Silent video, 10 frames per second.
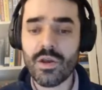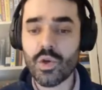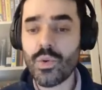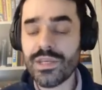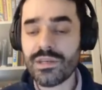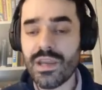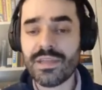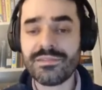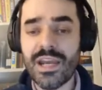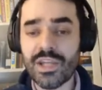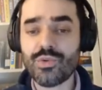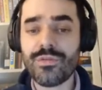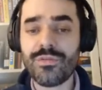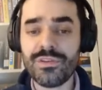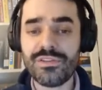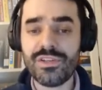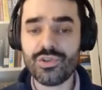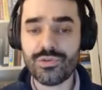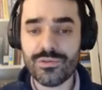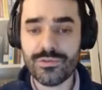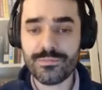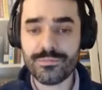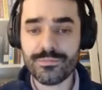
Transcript: quick and data-driven decisions.